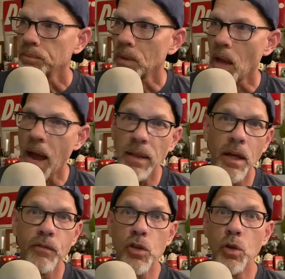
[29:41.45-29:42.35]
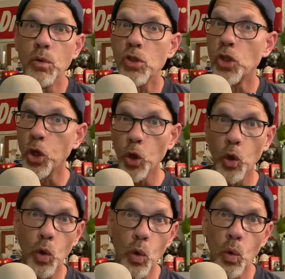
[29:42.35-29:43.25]
I love you
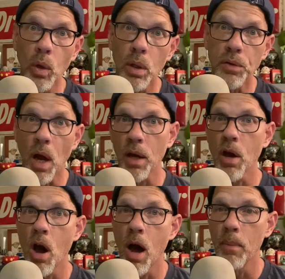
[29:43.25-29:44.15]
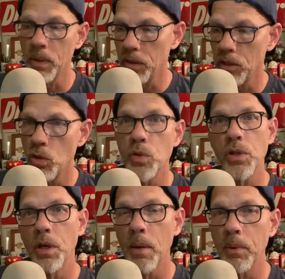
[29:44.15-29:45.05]
two.com and then use
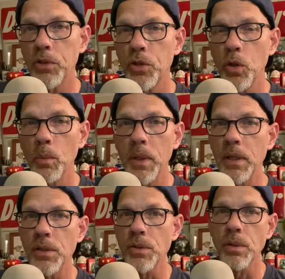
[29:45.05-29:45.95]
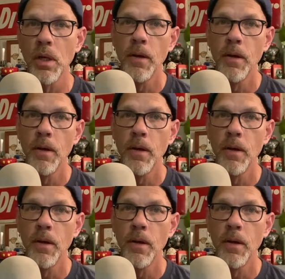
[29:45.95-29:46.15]
the number two because